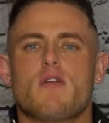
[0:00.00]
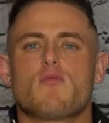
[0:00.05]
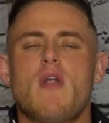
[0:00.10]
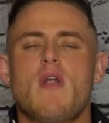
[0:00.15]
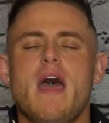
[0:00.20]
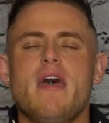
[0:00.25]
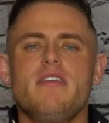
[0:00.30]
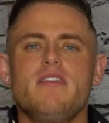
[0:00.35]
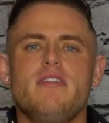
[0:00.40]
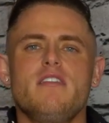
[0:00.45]

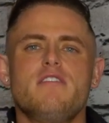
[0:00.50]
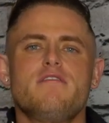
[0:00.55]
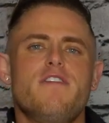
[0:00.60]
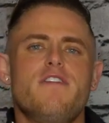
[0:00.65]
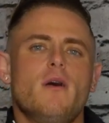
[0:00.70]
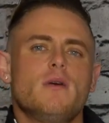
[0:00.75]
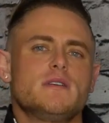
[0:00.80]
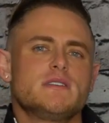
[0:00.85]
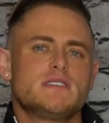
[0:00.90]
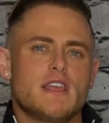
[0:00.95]
rather than
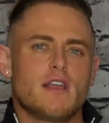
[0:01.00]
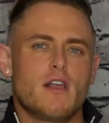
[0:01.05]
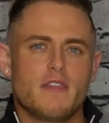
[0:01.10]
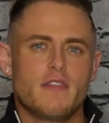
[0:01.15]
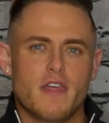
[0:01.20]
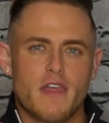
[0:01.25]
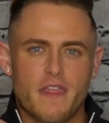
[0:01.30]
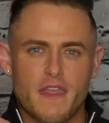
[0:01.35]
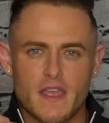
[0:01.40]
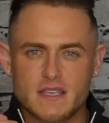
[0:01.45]
focusing
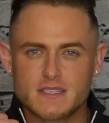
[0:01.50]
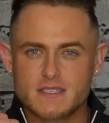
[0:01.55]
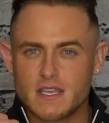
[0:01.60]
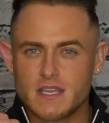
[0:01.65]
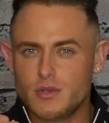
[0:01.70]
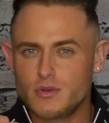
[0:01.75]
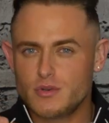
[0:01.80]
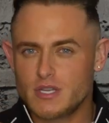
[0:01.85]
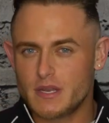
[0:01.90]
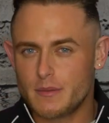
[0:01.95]
on the things
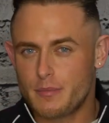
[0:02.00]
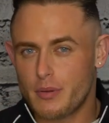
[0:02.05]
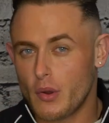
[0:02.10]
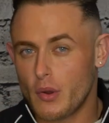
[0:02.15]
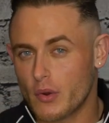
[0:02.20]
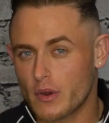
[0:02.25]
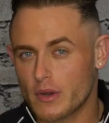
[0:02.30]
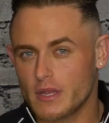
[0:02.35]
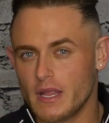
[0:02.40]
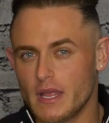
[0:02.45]
that you did
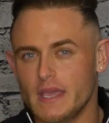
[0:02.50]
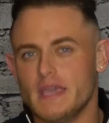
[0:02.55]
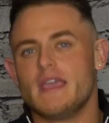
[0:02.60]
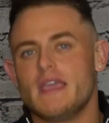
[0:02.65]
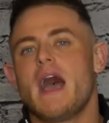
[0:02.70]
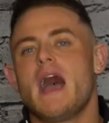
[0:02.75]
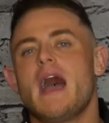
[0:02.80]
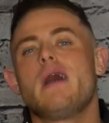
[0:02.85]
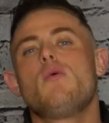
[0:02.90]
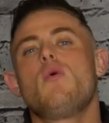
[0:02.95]

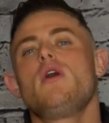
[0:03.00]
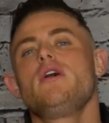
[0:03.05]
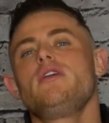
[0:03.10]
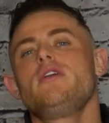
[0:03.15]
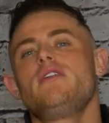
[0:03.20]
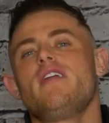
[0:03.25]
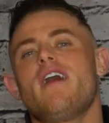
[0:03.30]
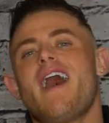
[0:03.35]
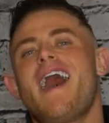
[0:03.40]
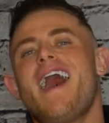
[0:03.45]
poorly, I want
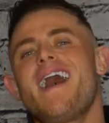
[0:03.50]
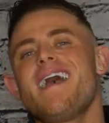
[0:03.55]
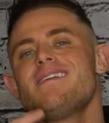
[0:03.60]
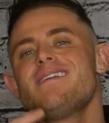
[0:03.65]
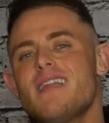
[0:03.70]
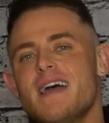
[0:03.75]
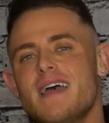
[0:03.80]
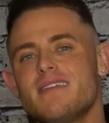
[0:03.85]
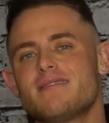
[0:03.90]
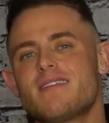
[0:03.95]
you to
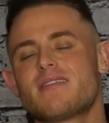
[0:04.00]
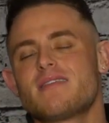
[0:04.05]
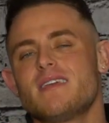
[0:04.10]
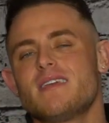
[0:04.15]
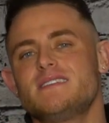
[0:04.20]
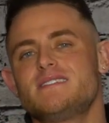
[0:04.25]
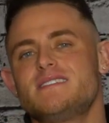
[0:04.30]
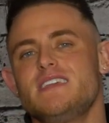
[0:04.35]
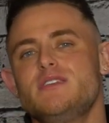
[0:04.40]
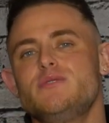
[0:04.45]
highlight the
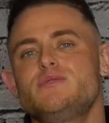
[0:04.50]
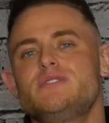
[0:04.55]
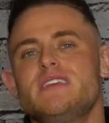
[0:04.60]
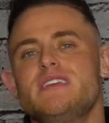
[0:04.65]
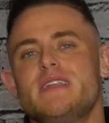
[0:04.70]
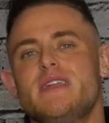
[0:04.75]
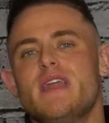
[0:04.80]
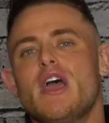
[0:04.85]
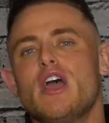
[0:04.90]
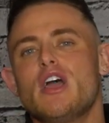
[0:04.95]
things that you
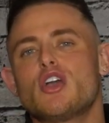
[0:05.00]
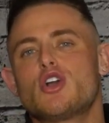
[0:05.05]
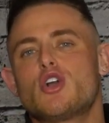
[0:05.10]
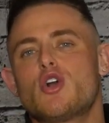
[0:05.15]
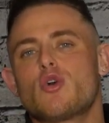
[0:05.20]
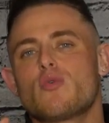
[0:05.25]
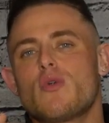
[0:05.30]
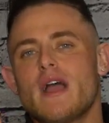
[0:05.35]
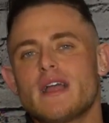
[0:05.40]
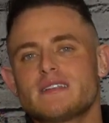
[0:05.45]
did
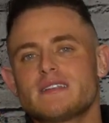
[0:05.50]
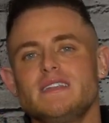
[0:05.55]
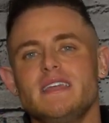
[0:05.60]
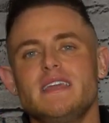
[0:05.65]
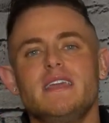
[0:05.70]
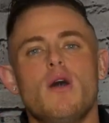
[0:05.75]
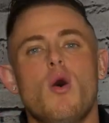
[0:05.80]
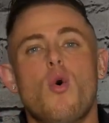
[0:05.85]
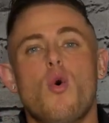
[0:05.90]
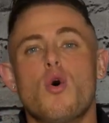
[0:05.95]

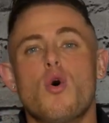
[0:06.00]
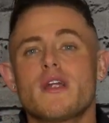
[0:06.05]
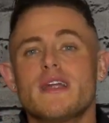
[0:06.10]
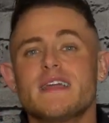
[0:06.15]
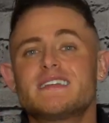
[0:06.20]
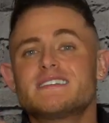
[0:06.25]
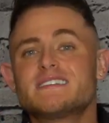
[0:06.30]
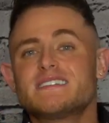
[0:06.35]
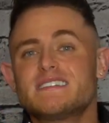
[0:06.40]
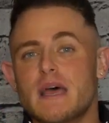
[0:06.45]
correctly or
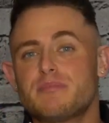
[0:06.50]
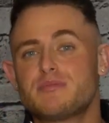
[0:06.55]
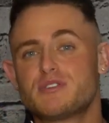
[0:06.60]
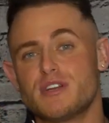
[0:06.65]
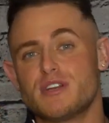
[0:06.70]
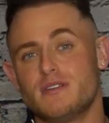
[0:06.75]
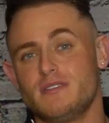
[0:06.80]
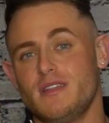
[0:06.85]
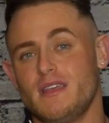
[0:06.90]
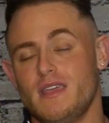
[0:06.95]

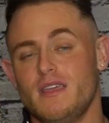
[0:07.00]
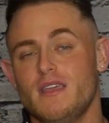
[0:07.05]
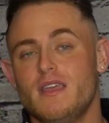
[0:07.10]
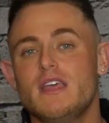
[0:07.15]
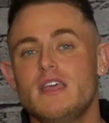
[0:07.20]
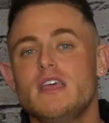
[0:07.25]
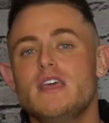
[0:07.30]
exceptionally.